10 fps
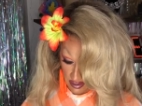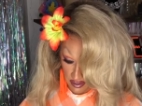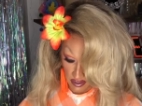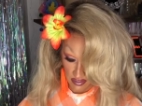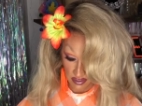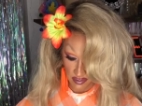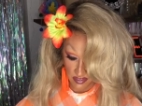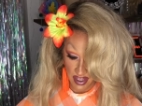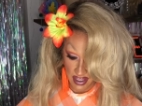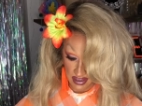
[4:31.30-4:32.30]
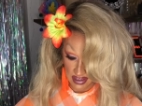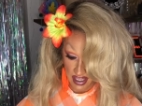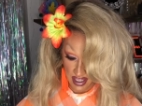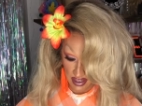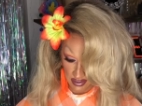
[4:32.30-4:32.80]
all the way
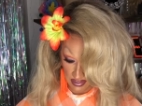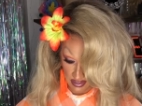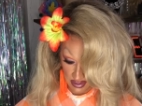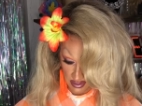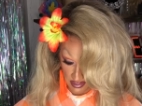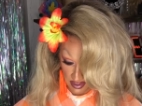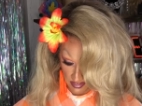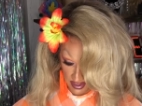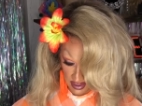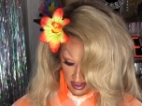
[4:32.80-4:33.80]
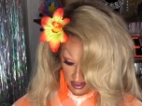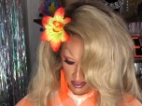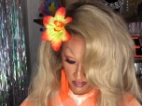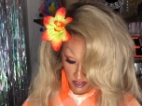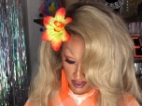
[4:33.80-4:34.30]
down. So here we
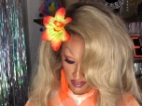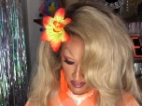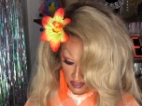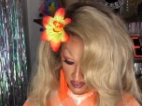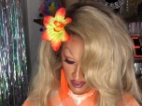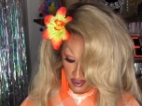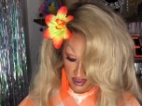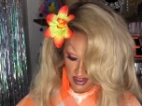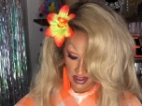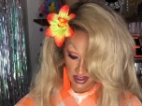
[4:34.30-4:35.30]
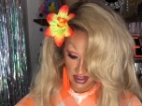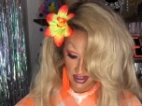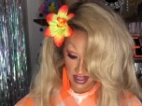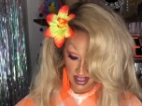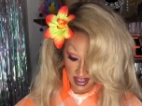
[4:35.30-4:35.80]
go, one more, it
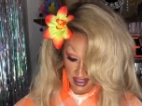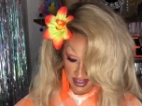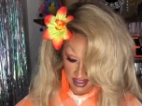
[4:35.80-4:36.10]
looks like.